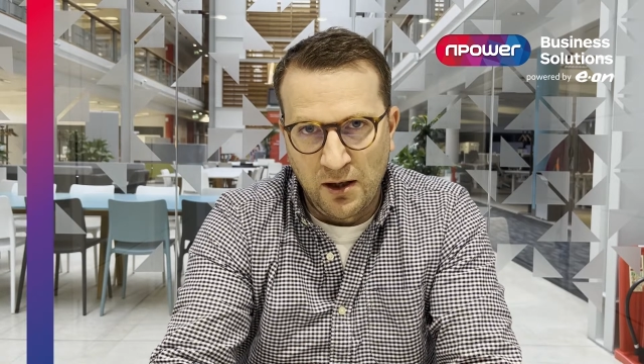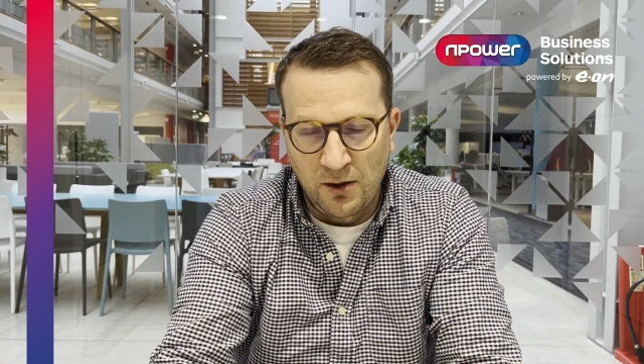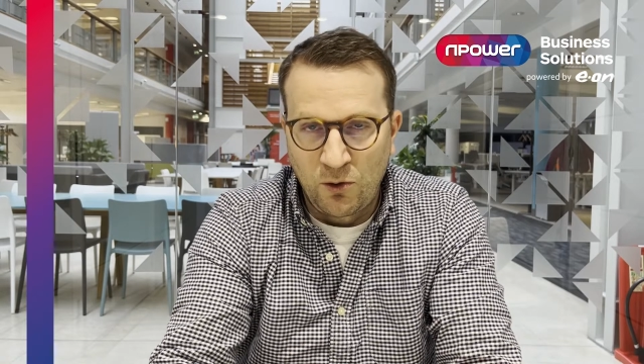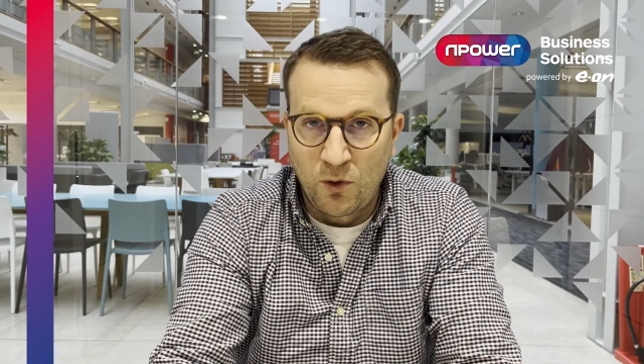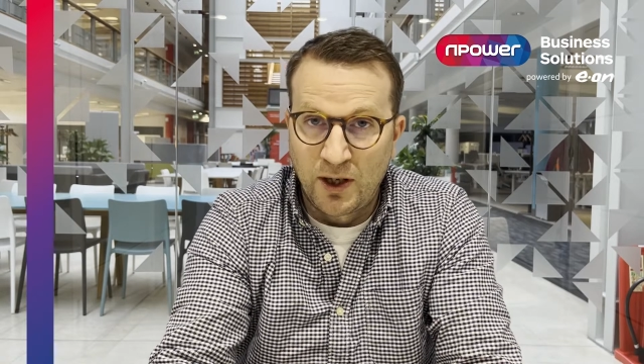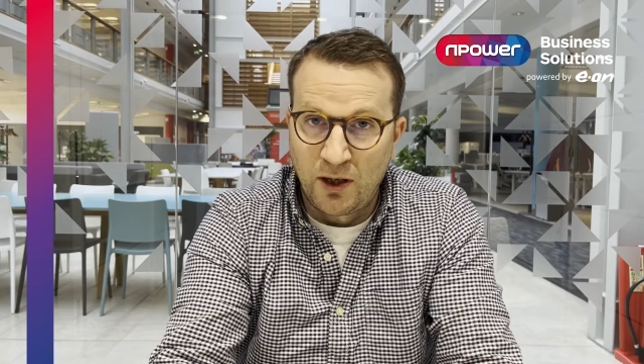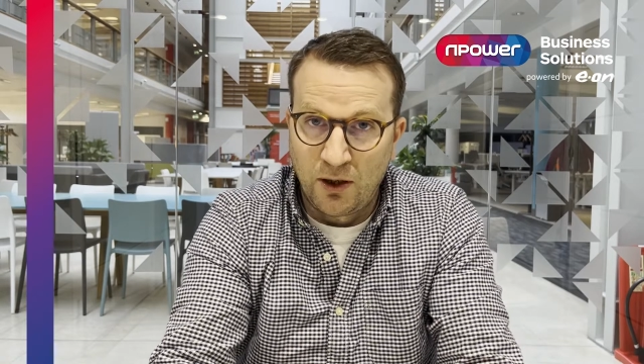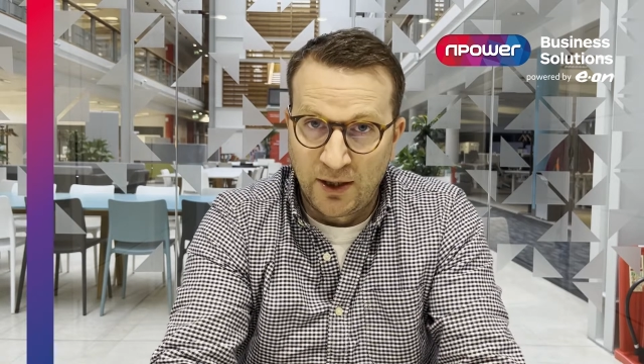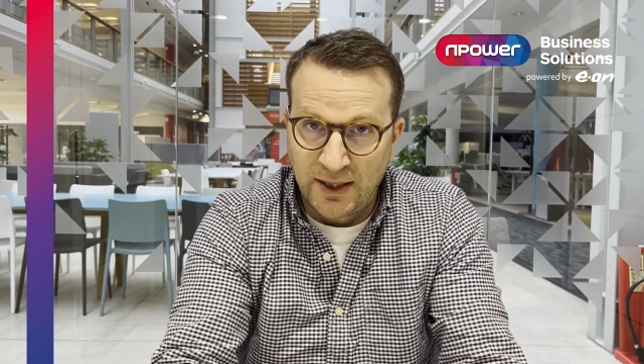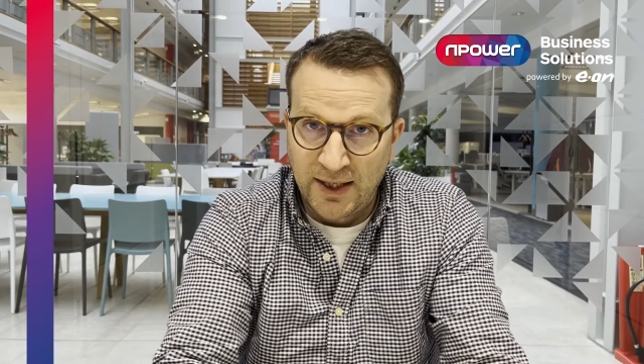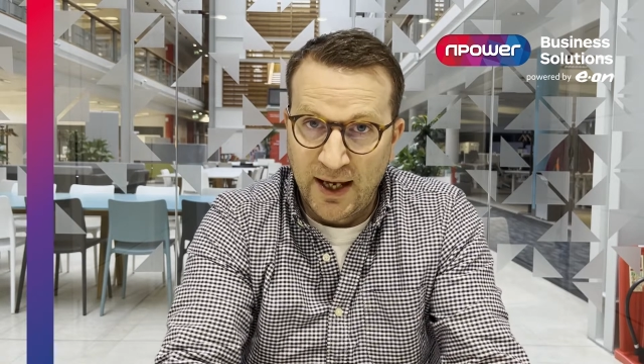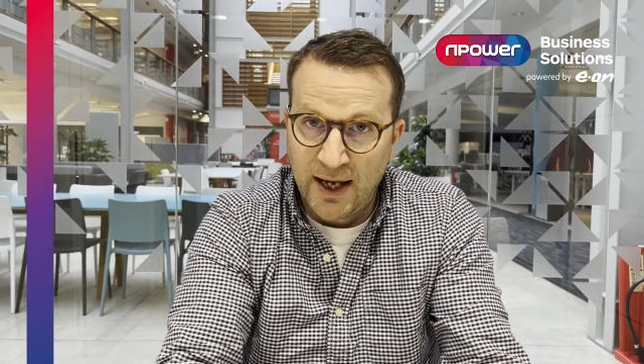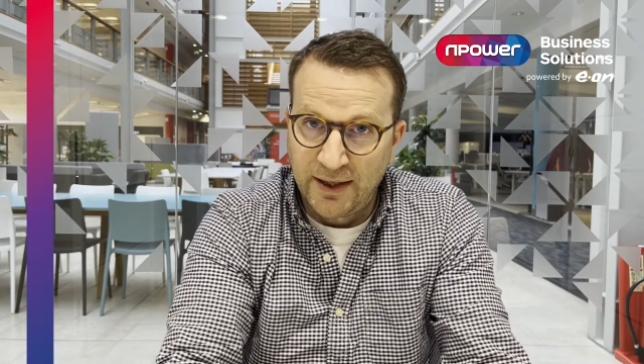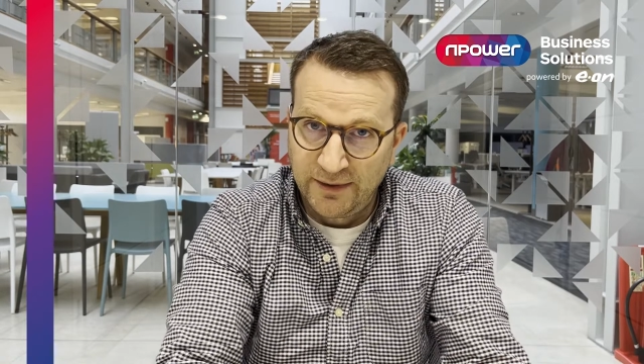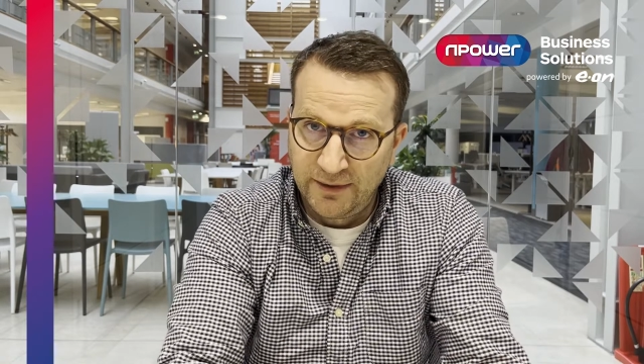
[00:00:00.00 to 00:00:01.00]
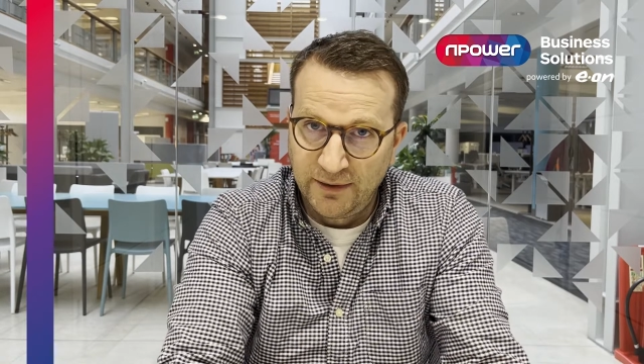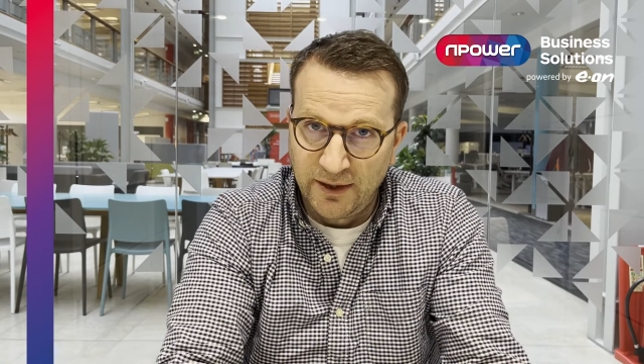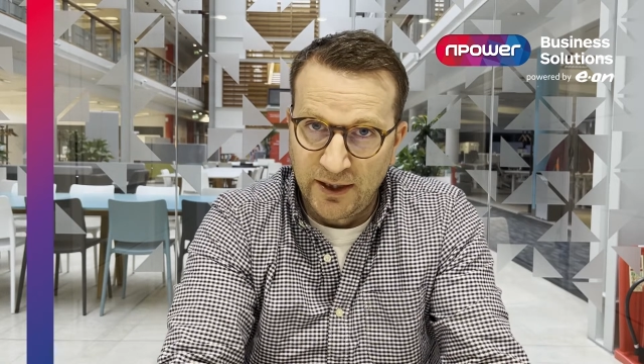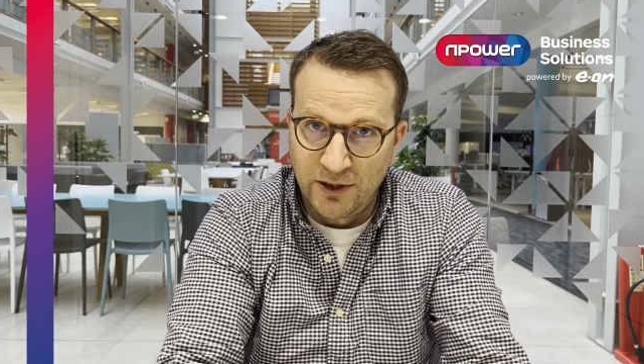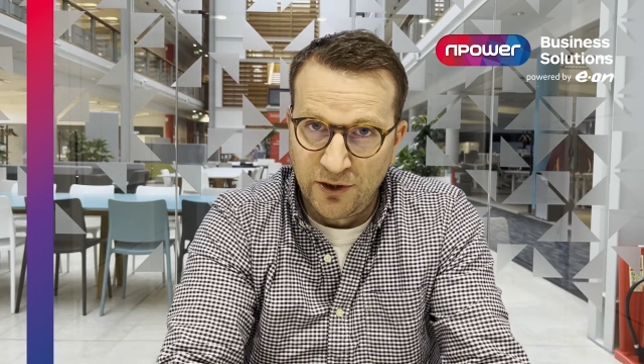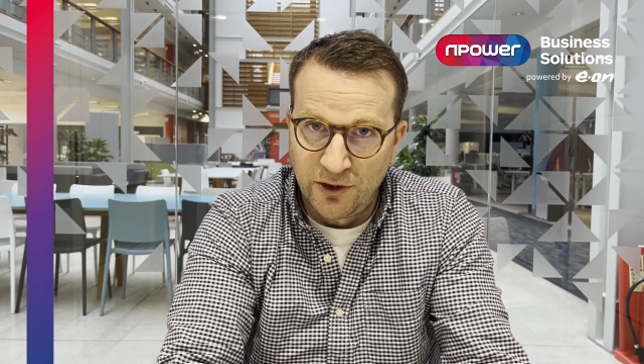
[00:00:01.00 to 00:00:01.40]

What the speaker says: quite a lot of gas into